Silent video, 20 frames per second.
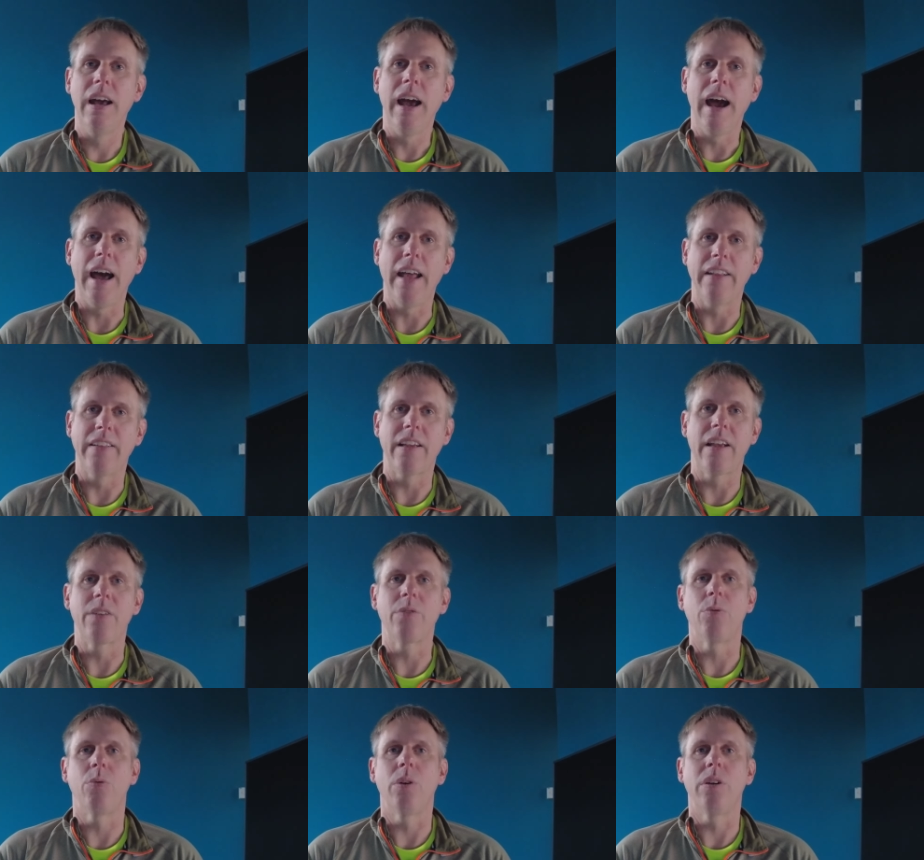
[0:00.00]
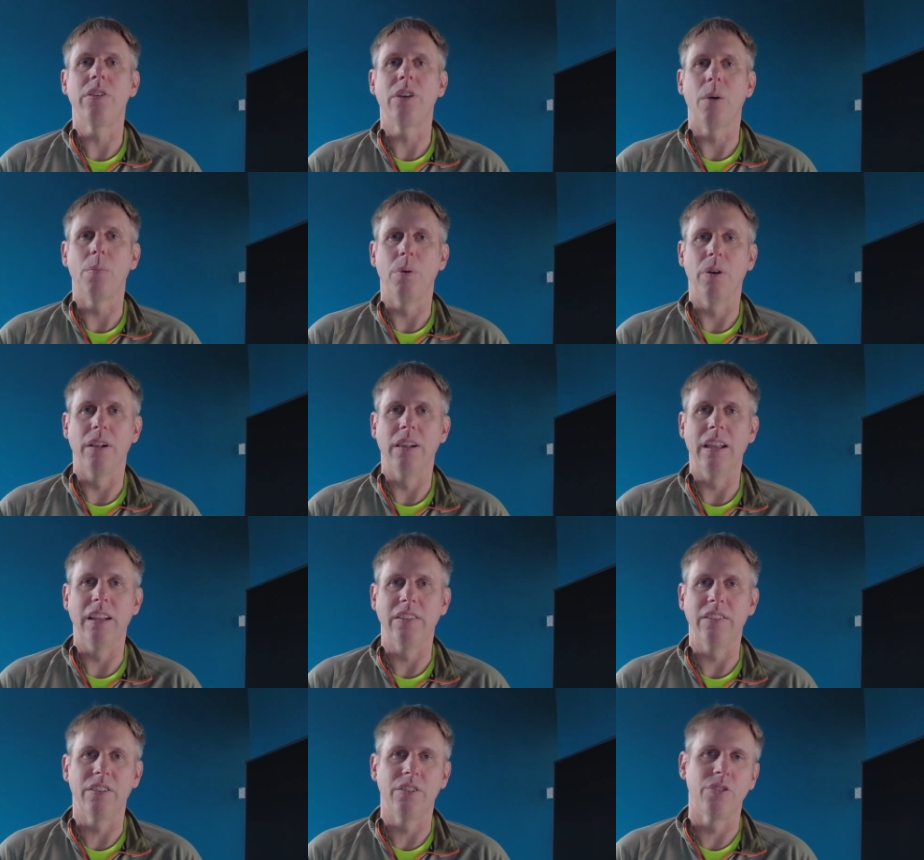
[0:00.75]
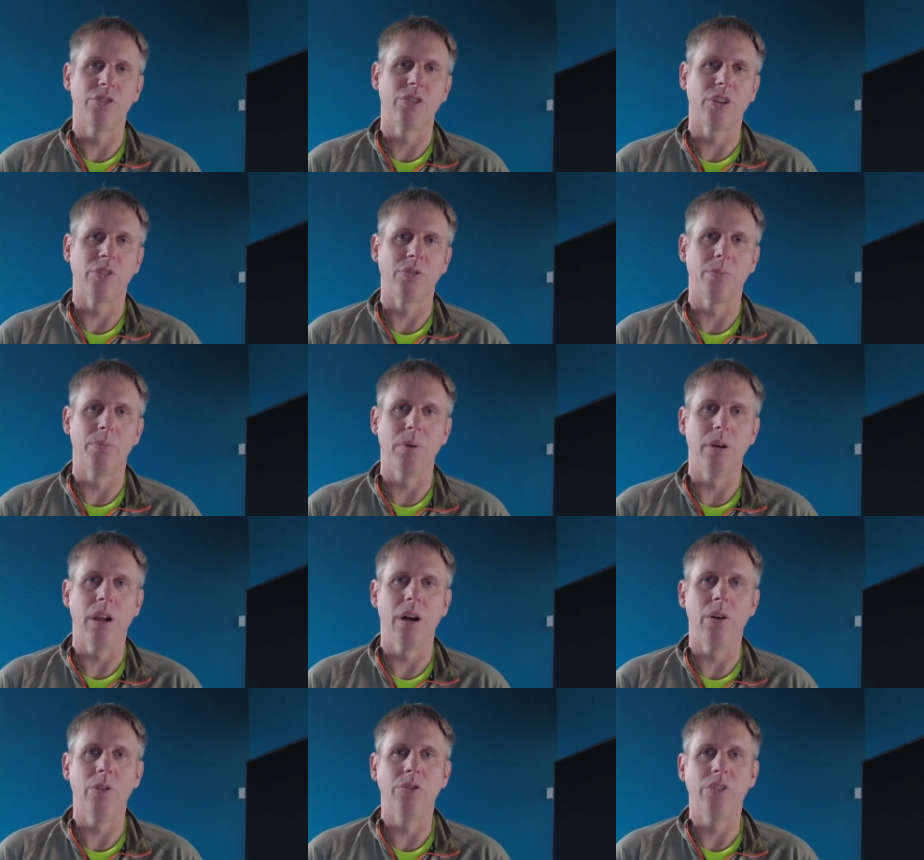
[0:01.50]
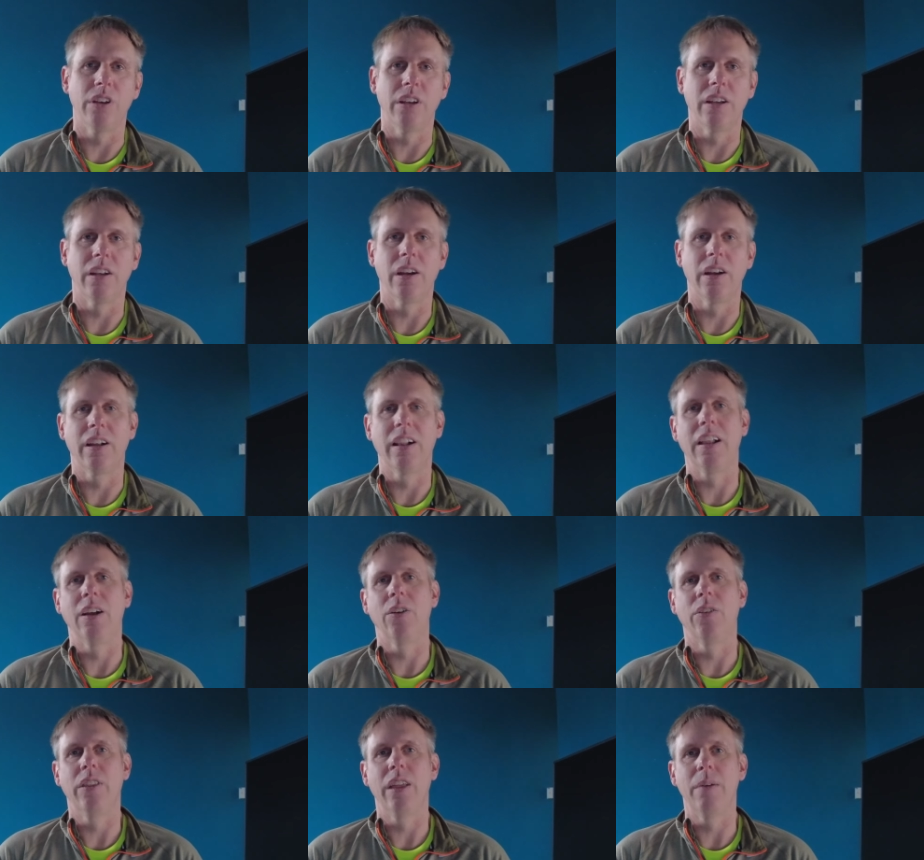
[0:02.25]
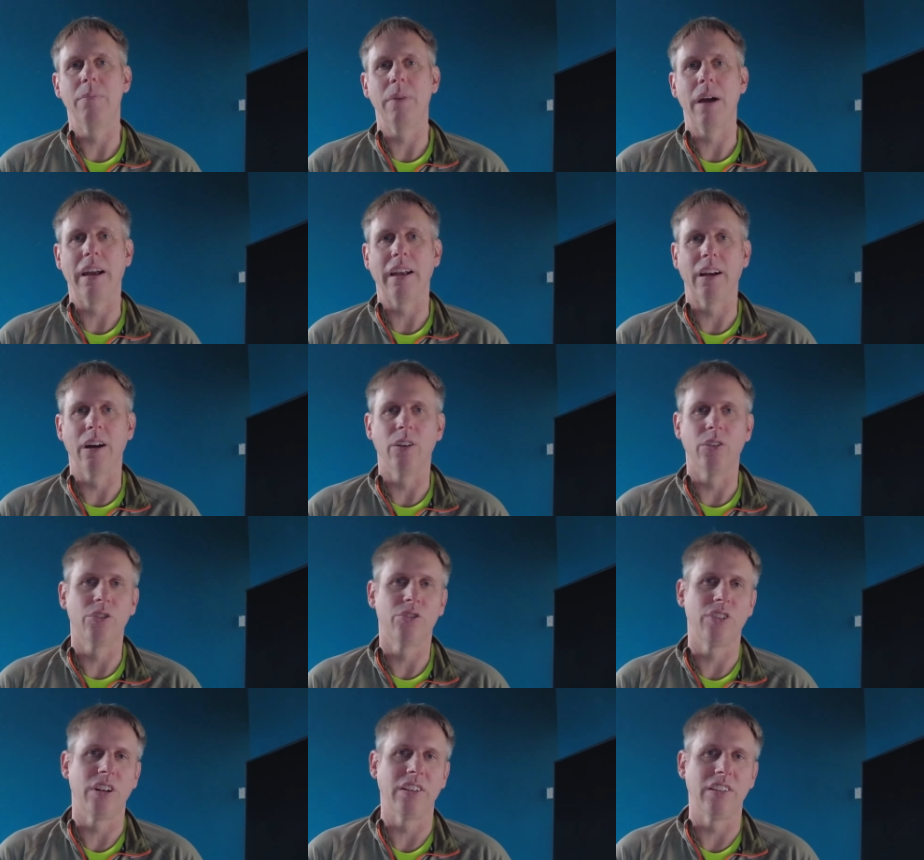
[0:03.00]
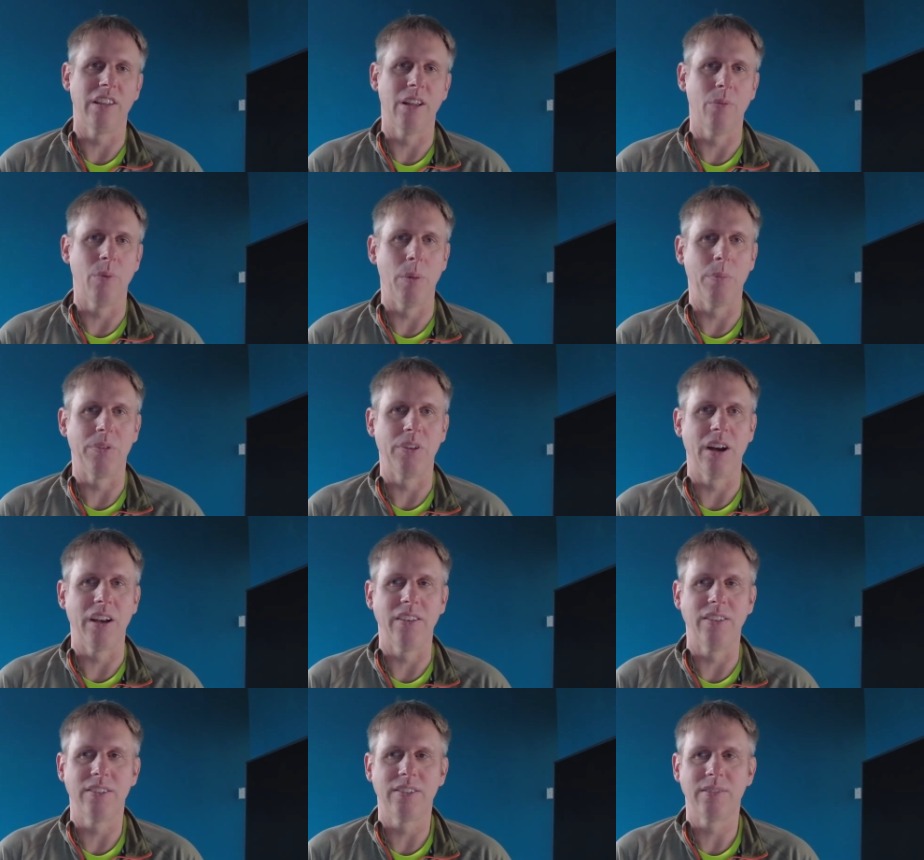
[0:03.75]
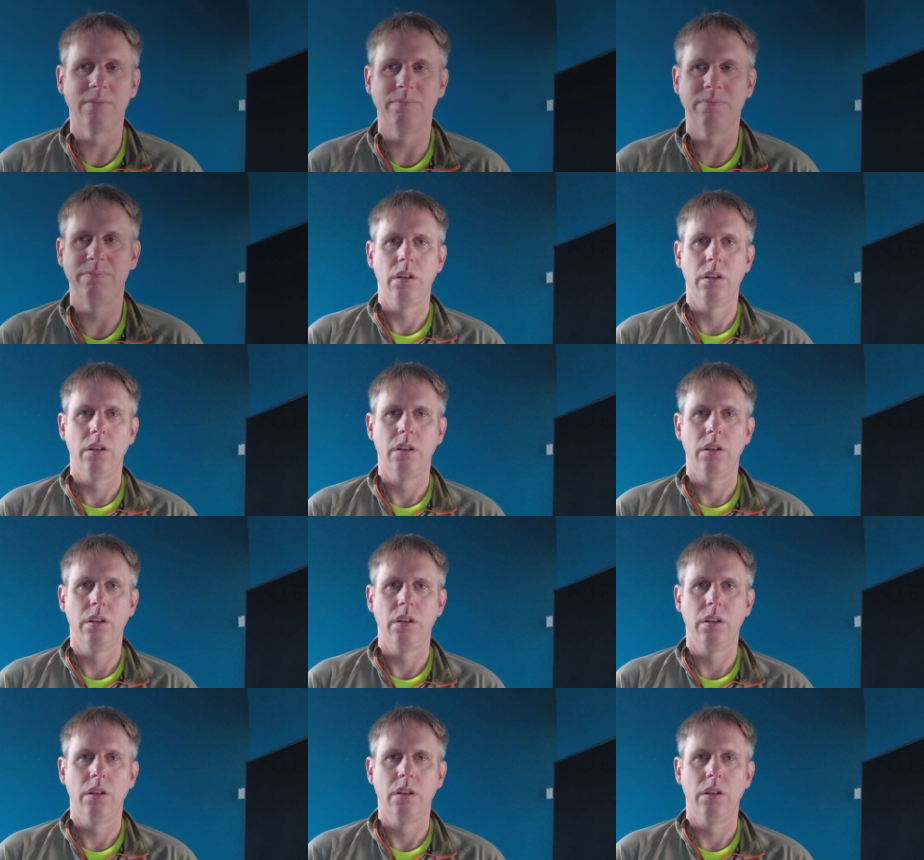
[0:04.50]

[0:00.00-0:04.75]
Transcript: And as always, I'll put links in the description below so you can click on them and go straight to their websites.